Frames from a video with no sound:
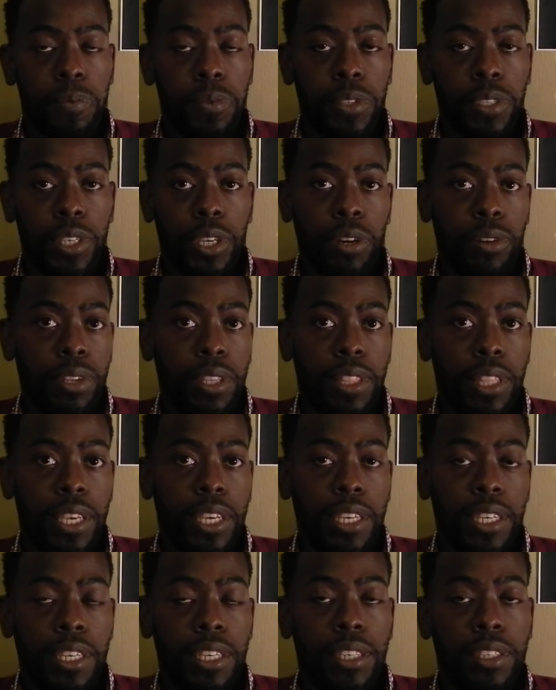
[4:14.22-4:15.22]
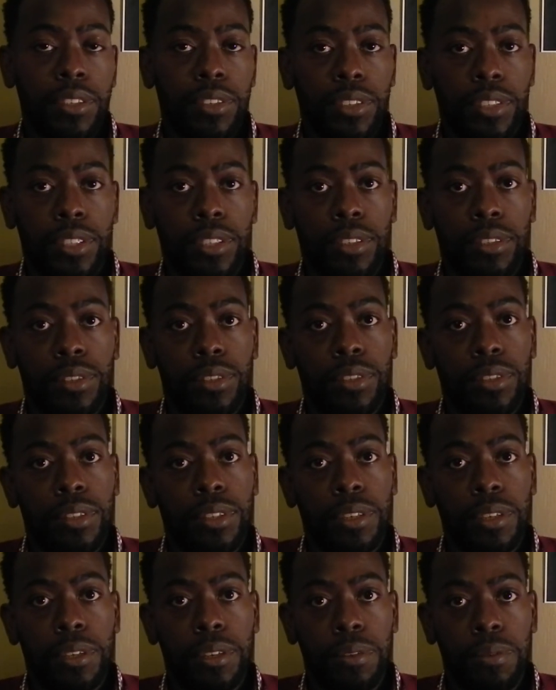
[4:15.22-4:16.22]
The only thing is
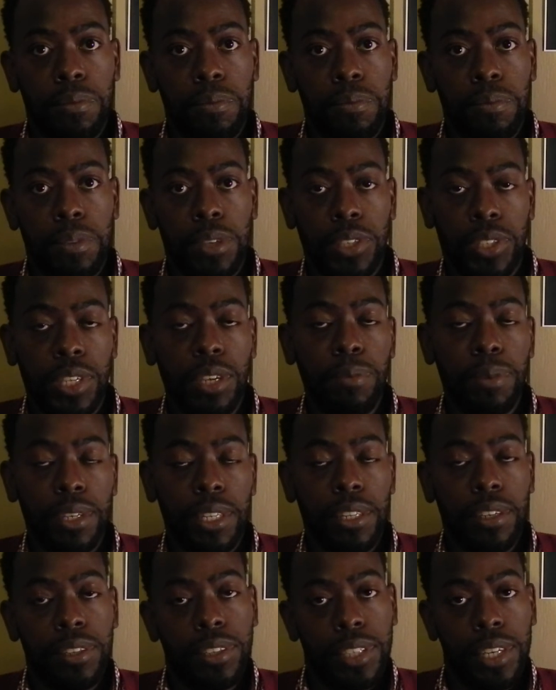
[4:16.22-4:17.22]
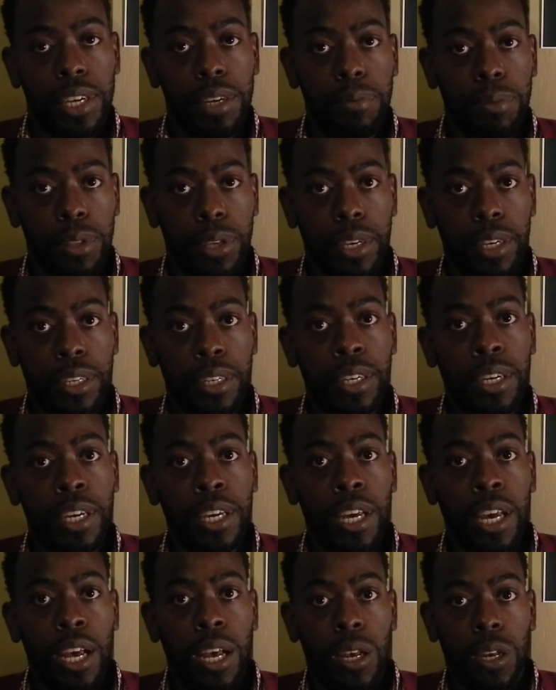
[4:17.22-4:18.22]
it's typically the same thing.
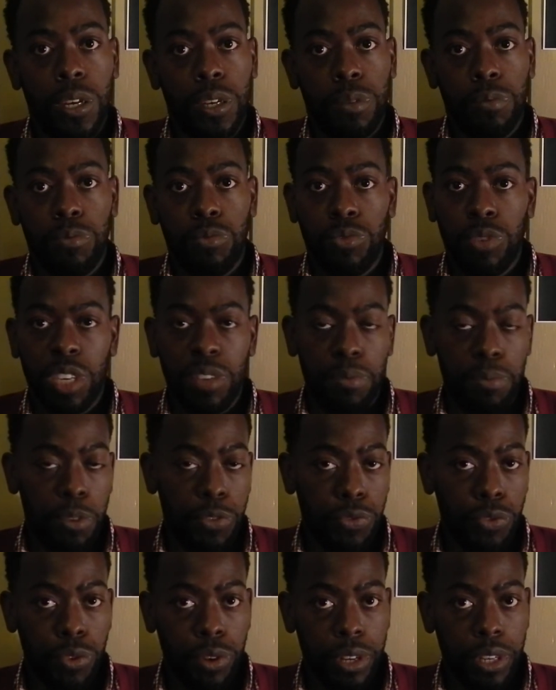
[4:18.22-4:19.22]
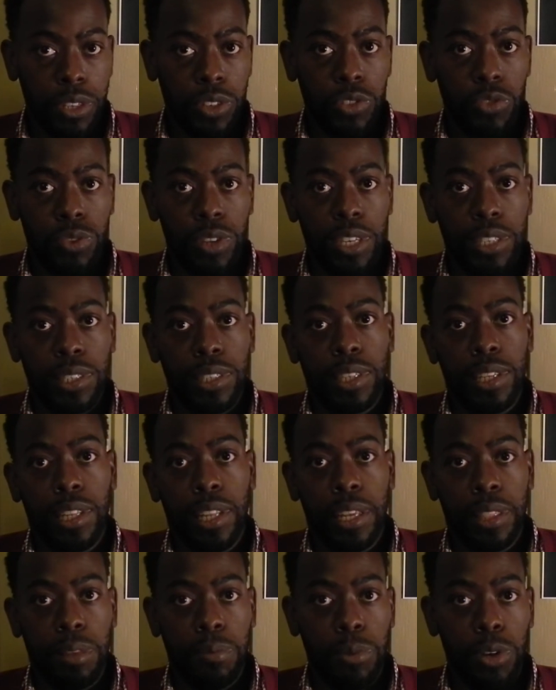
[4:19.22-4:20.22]
Give them a forwarding address,
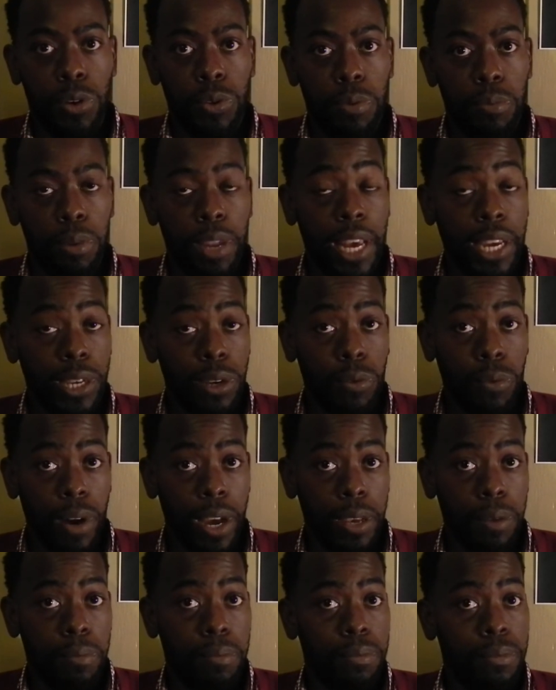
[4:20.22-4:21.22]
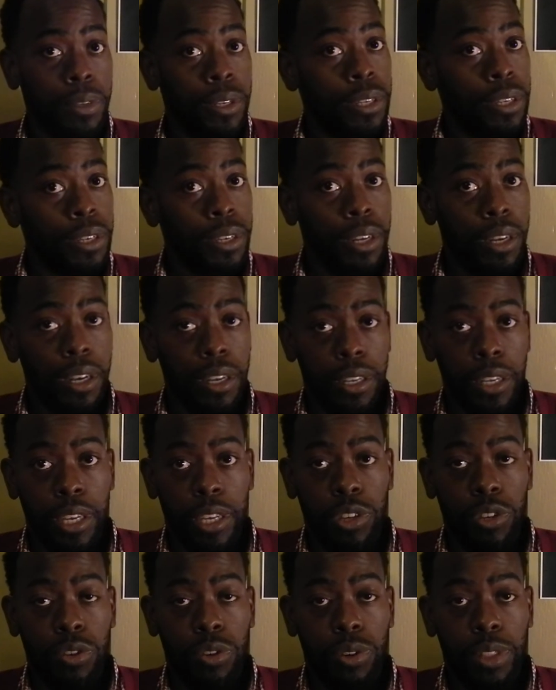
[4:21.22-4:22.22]
let them know in black and white that
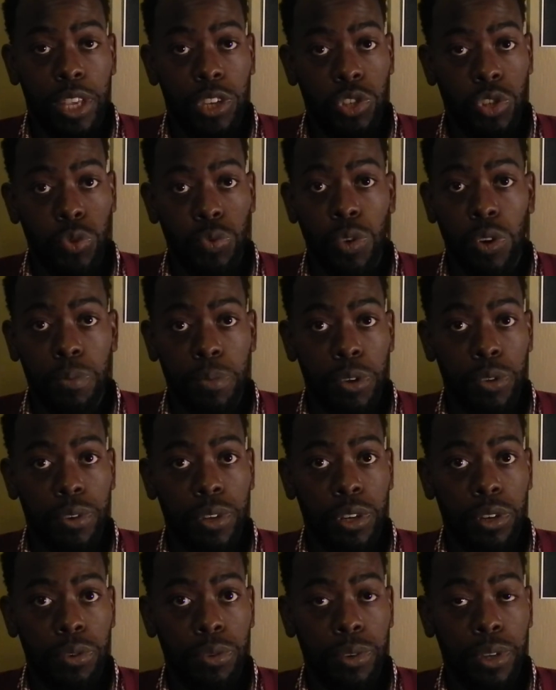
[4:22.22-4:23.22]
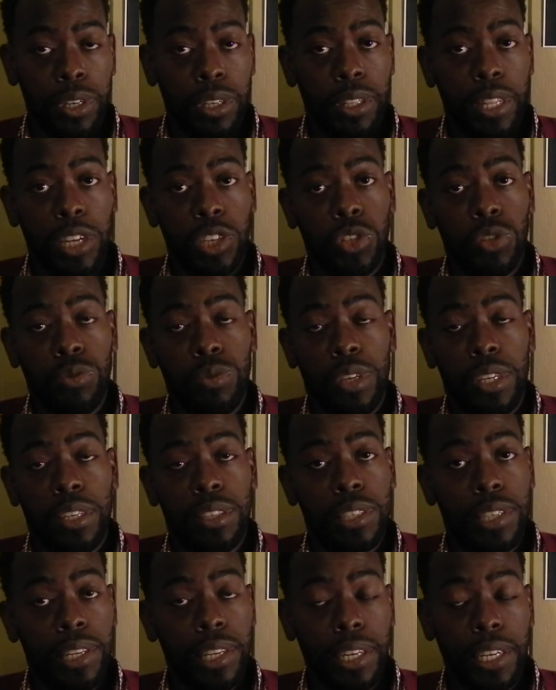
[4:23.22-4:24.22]
that you won't be renewing, that you needed
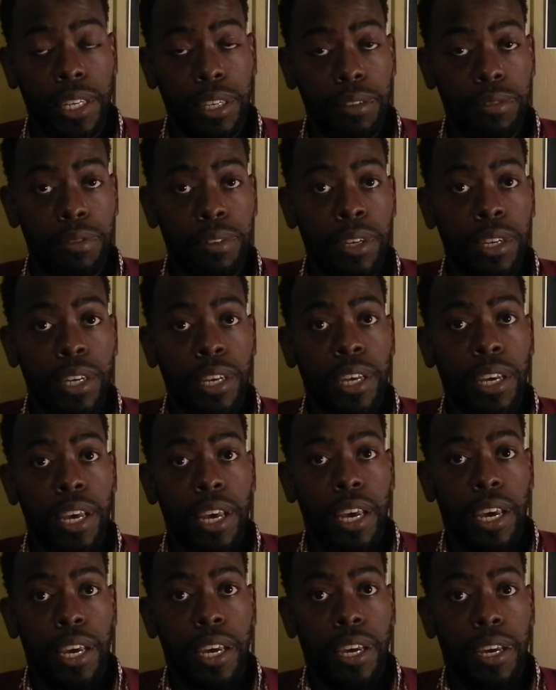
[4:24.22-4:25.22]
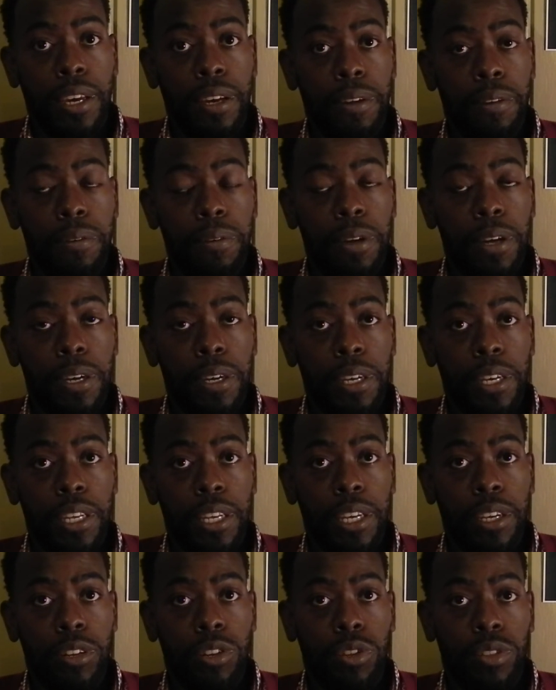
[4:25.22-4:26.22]
to leave, and
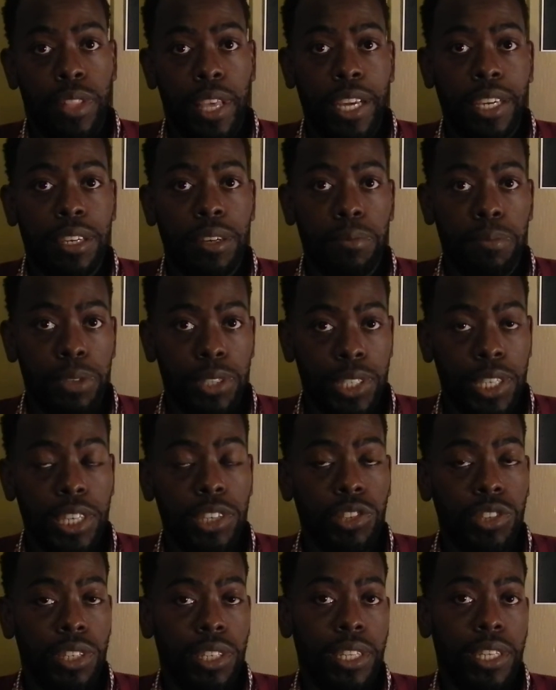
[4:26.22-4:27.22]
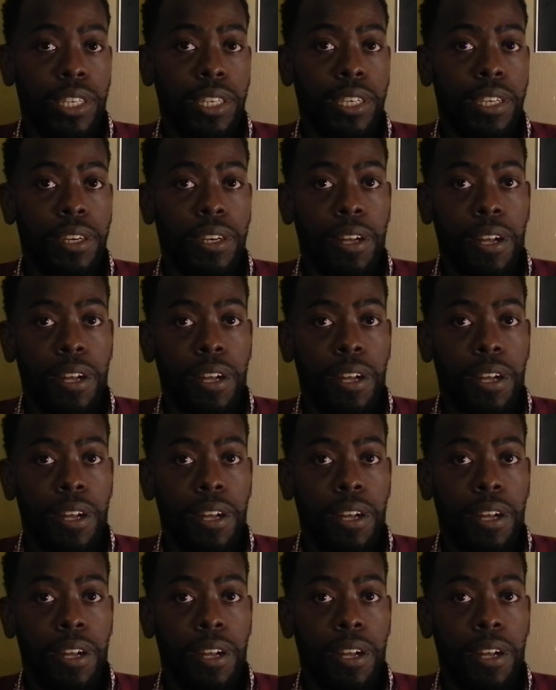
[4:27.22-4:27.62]
they can potentially,